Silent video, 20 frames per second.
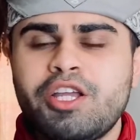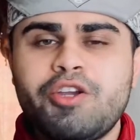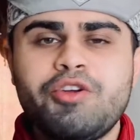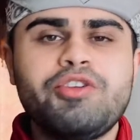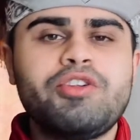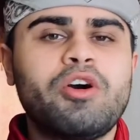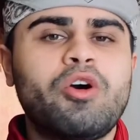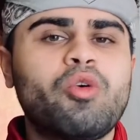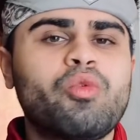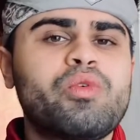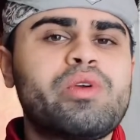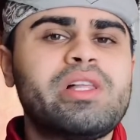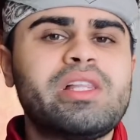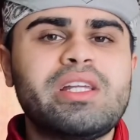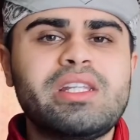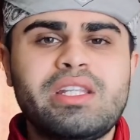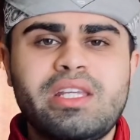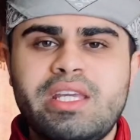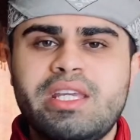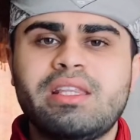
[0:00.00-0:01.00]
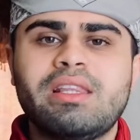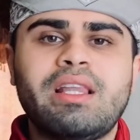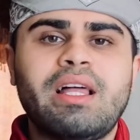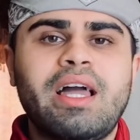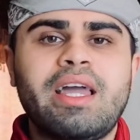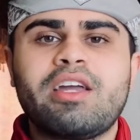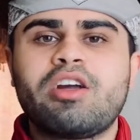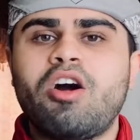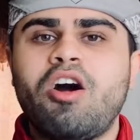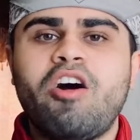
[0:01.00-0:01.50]
you don't really need
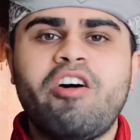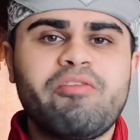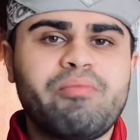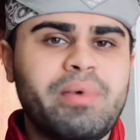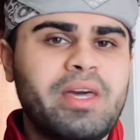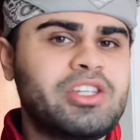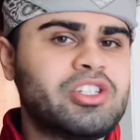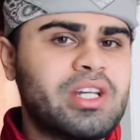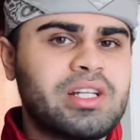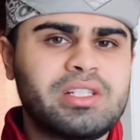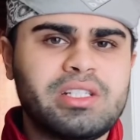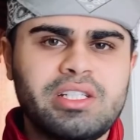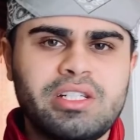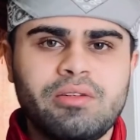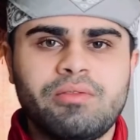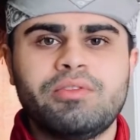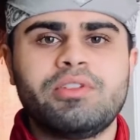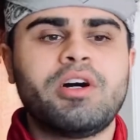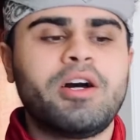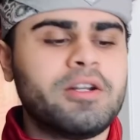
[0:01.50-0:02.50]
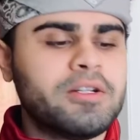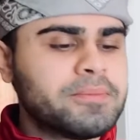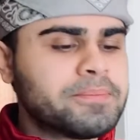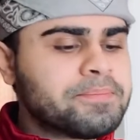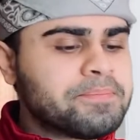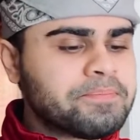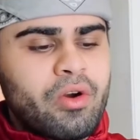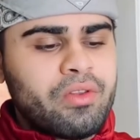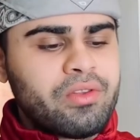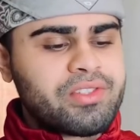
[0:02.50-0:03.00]
like off-page SEO done.
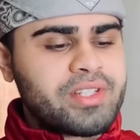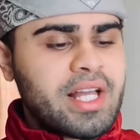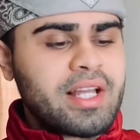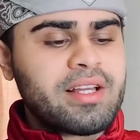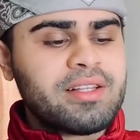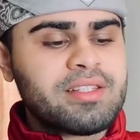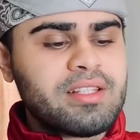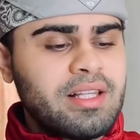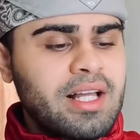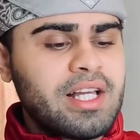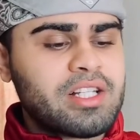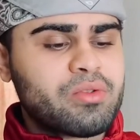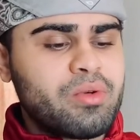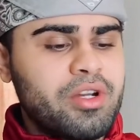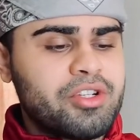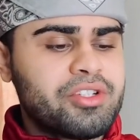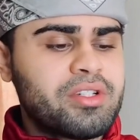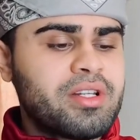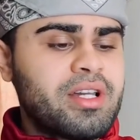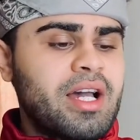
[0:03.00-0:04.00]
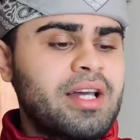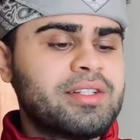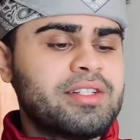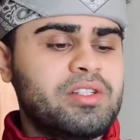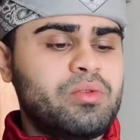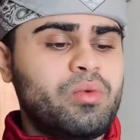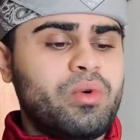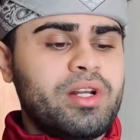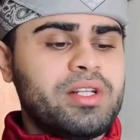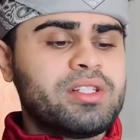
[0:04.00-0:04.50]
Our second to last question, guys,
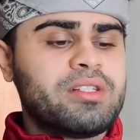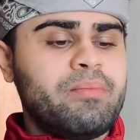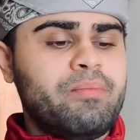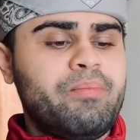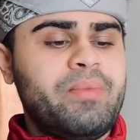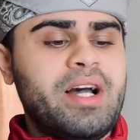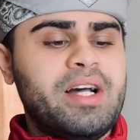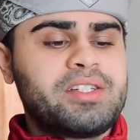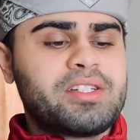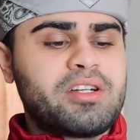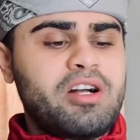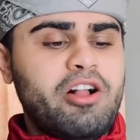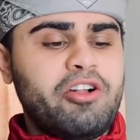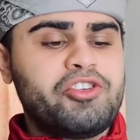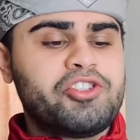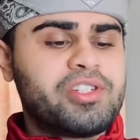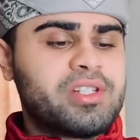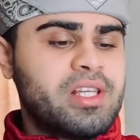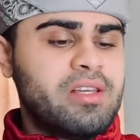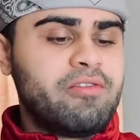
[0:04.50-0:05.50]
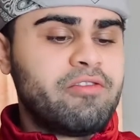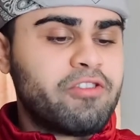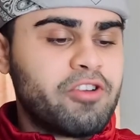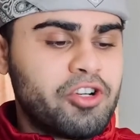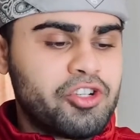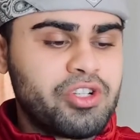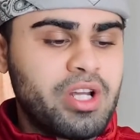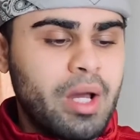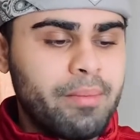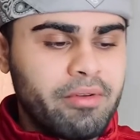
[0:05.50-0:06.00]
is what is the best color scheme for
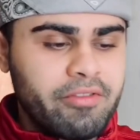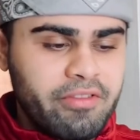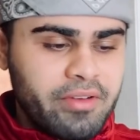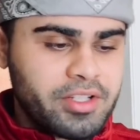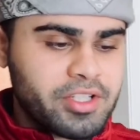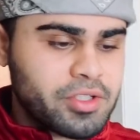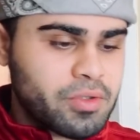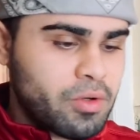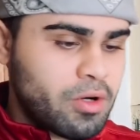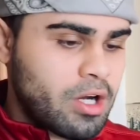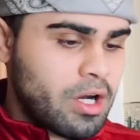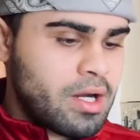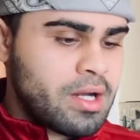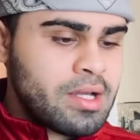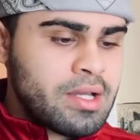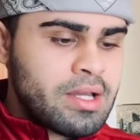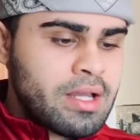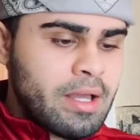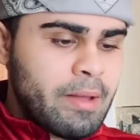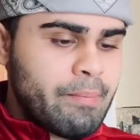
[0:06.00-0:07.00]
a Shopify store?